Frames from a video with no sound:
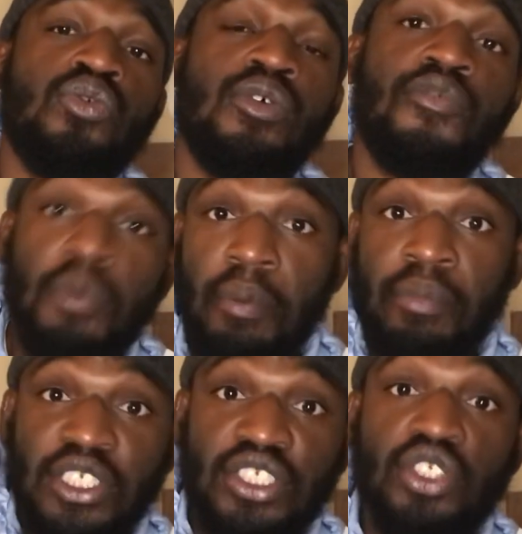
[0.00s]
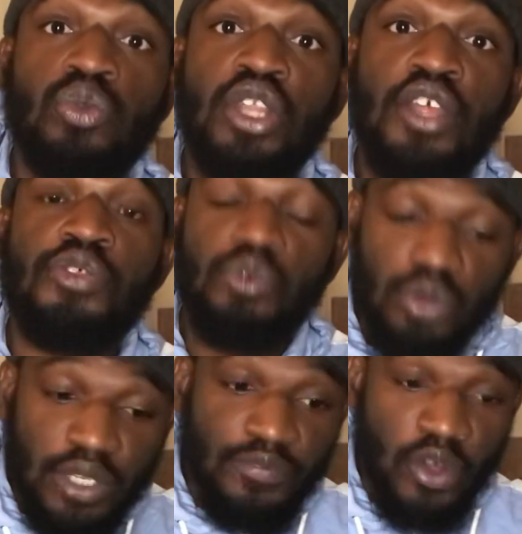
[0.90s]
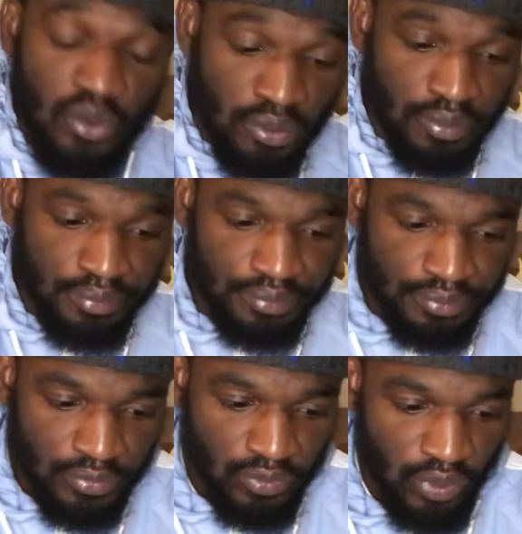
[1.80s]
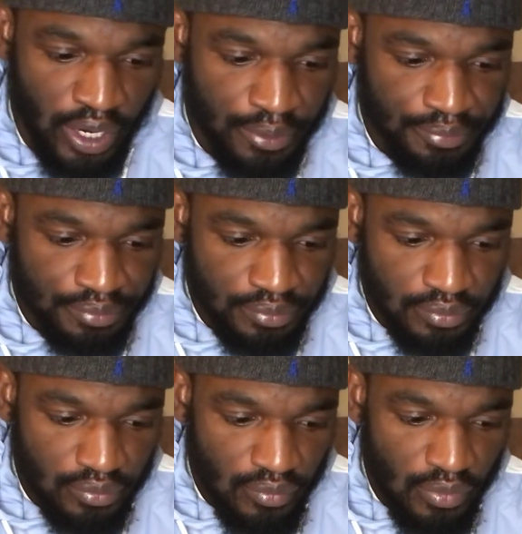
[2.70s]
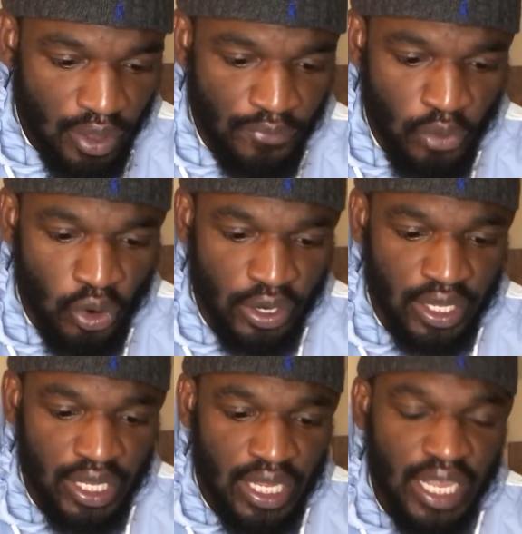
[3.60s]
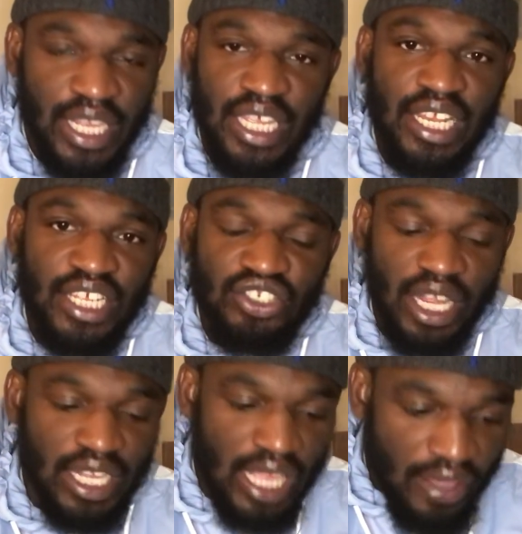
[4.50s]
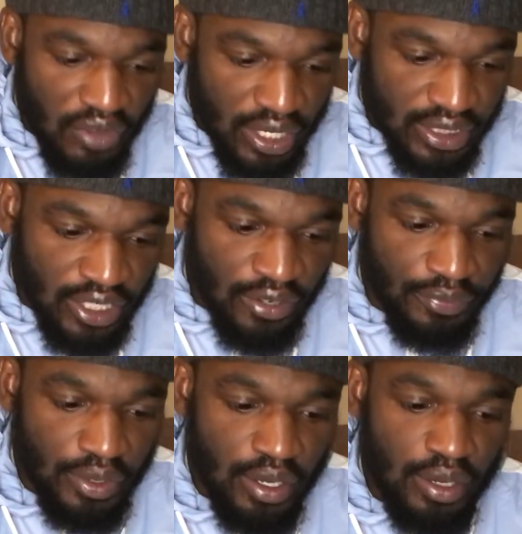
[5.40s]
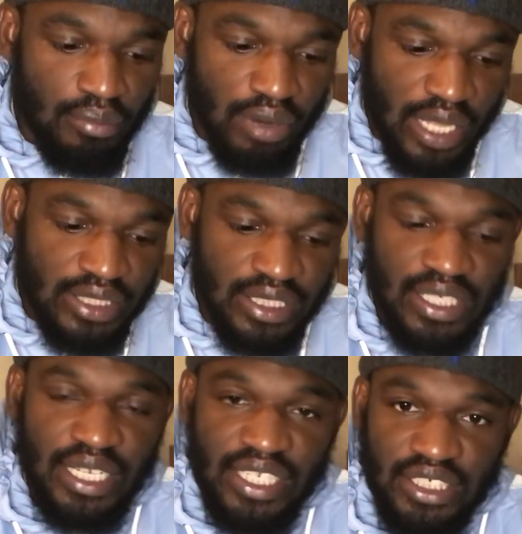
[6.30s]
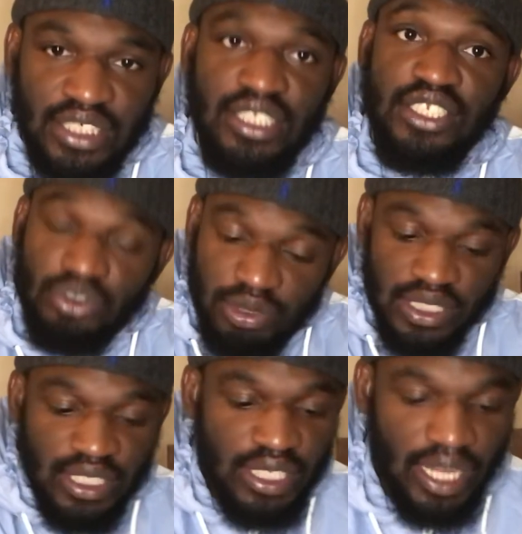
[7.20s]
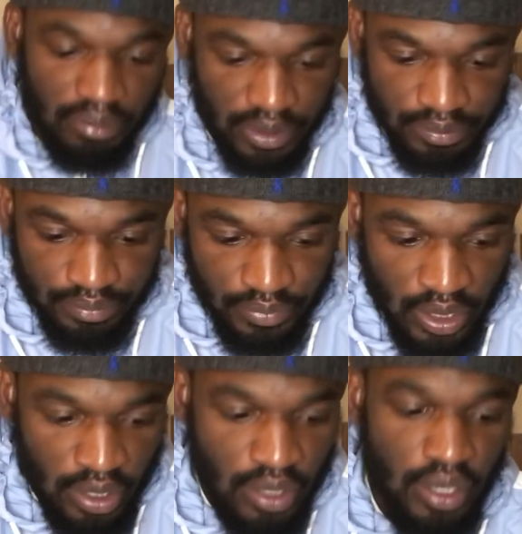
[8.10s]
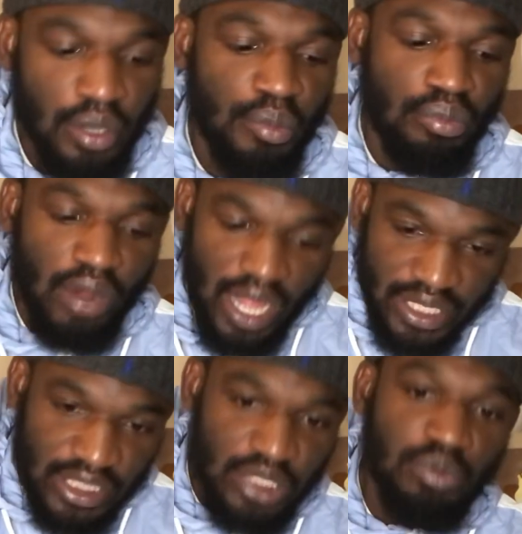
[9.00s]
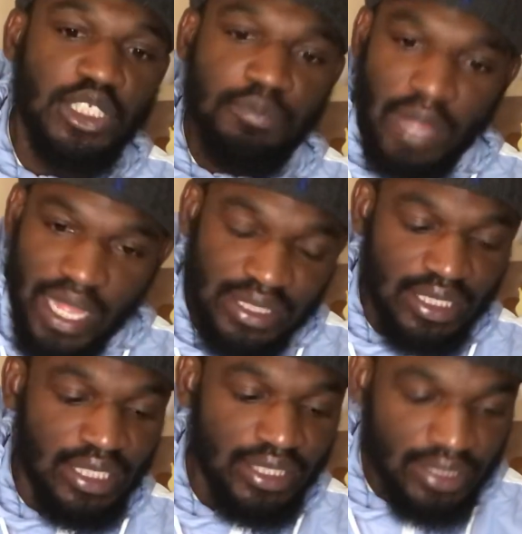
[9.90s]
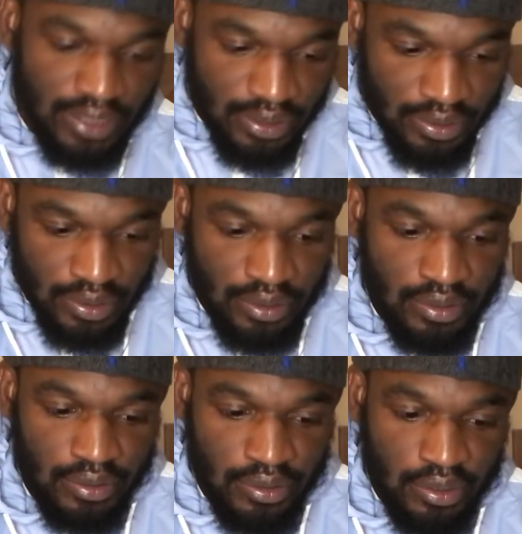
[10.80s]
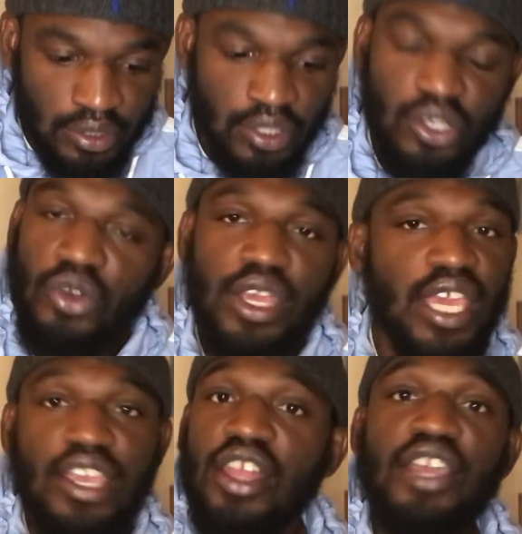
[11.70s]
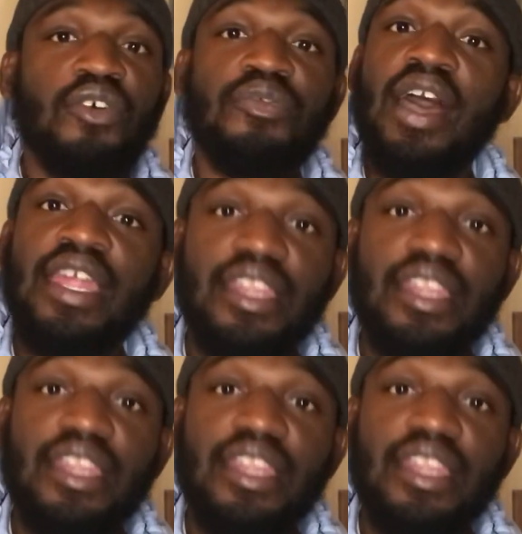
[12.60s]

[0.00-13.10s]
for permission to look through his phone, right, for any electronic evidence of Bras's connections to the superseding indictment. Braz's response is, go ahead, y'all ain't gonna find